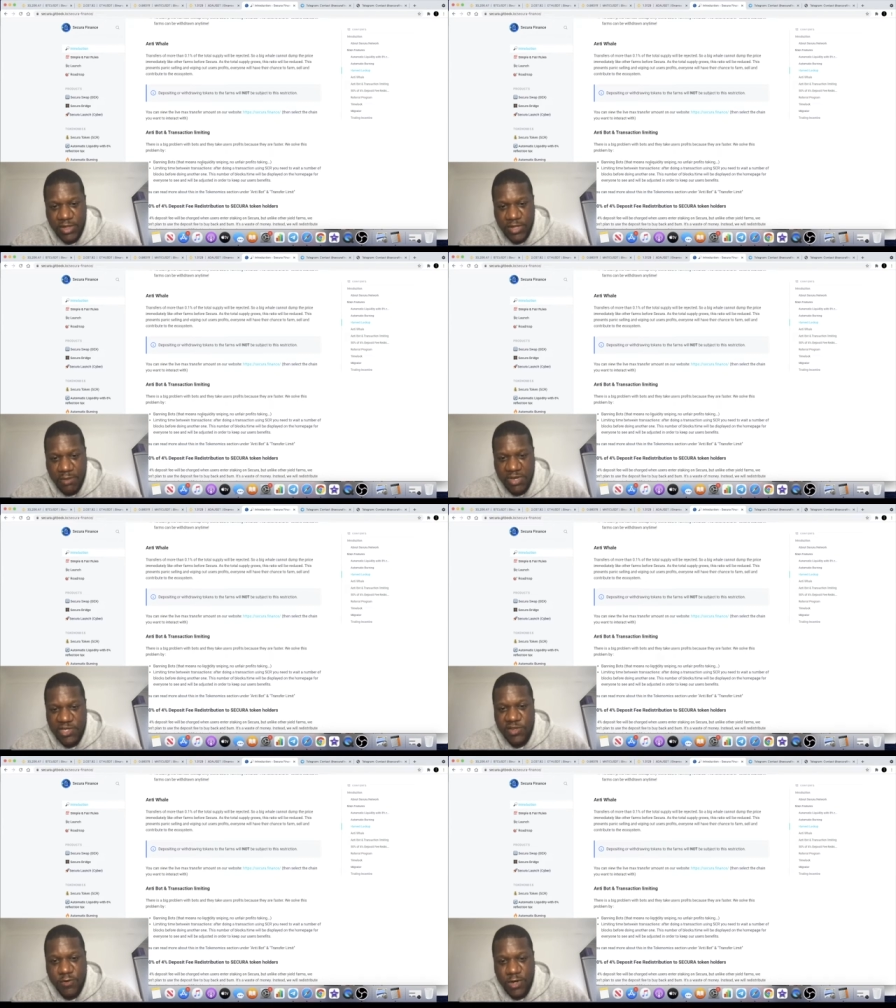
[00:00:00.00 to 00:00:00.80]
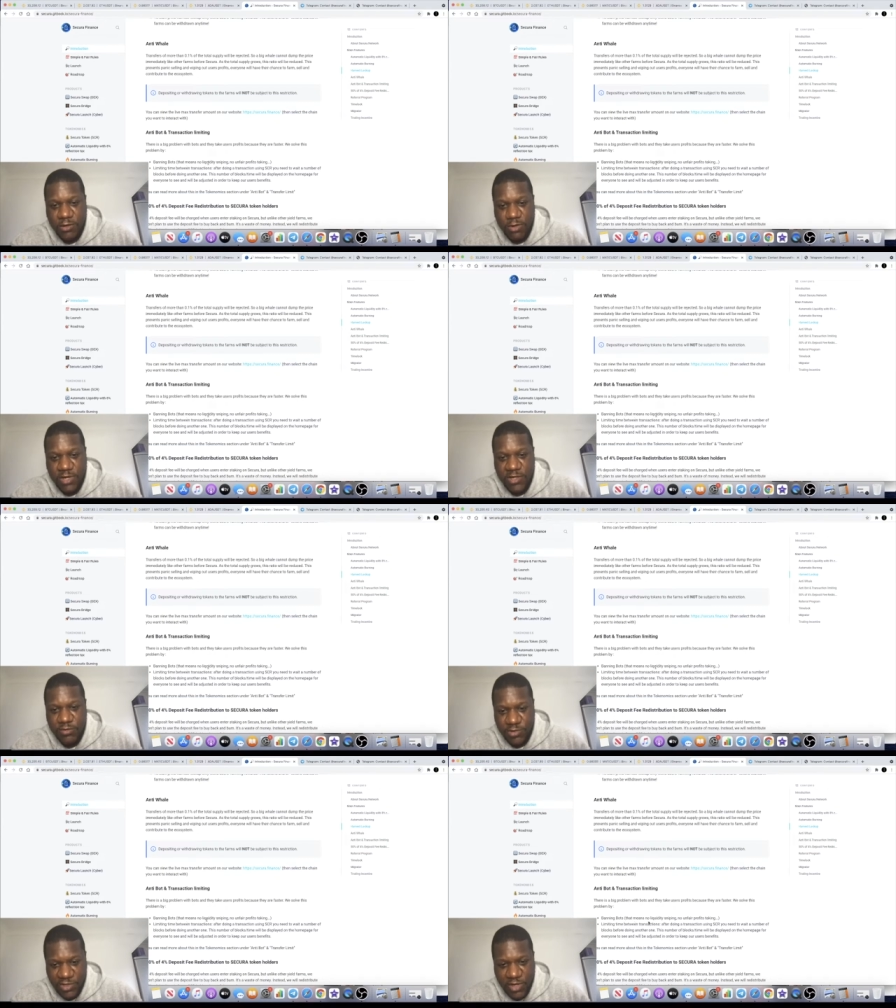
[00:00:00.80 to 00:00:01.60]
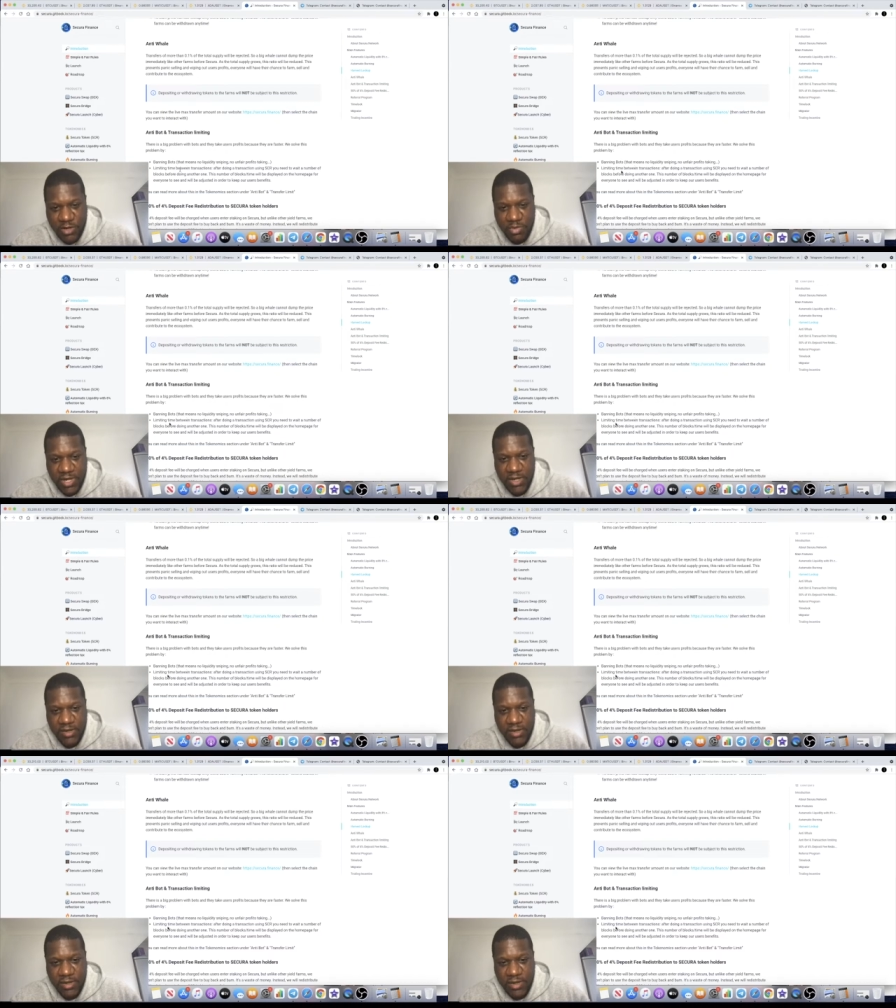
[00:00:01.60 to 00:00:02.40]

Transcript: That means no liquidity or sniping,